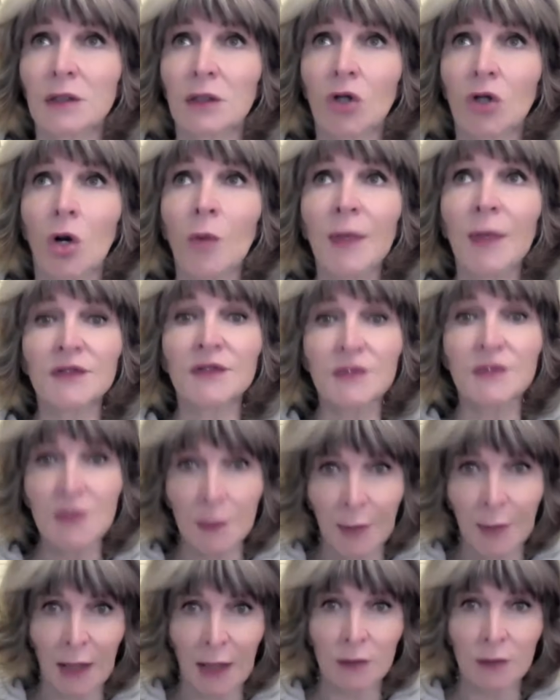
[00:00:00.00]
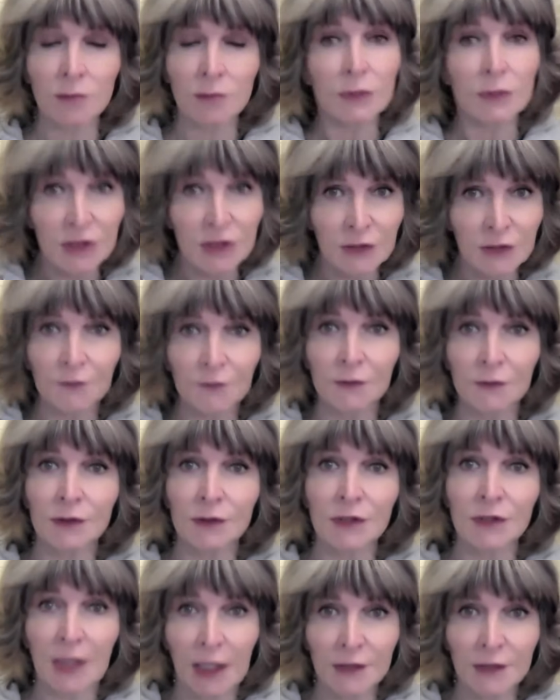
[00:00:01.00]
comments about
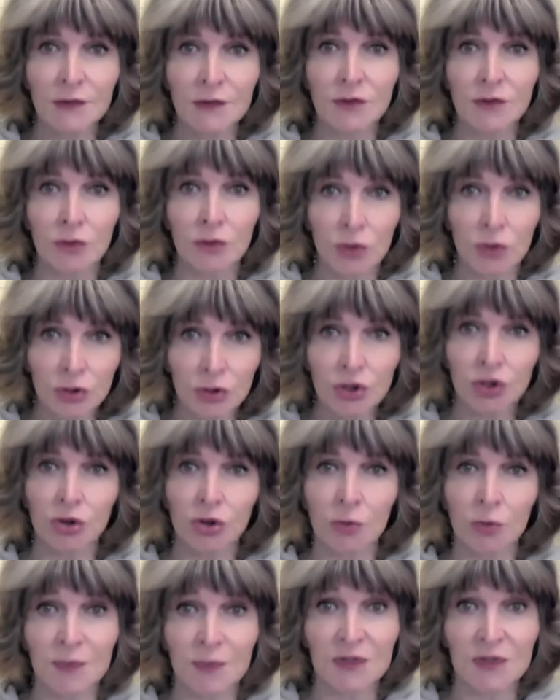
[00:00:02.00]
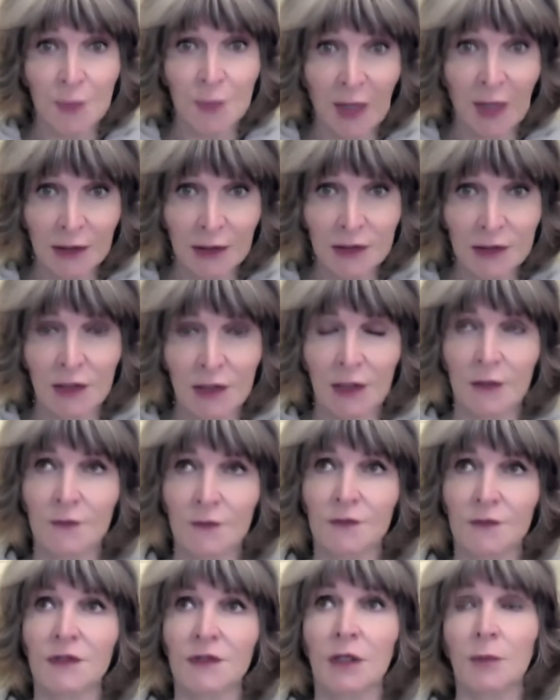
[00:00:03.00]
different astrological
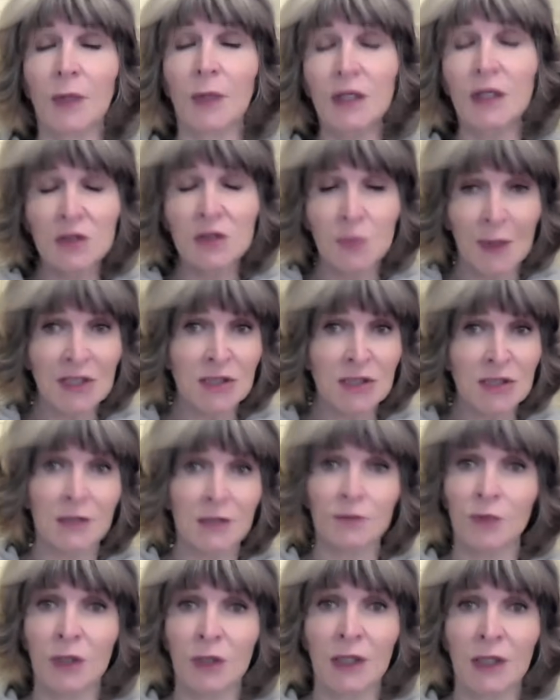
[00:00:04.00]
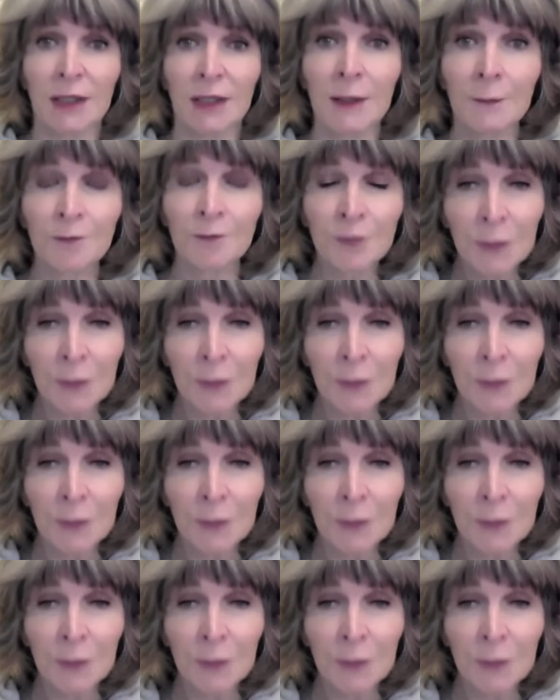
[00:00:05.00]
perspectives, and especially really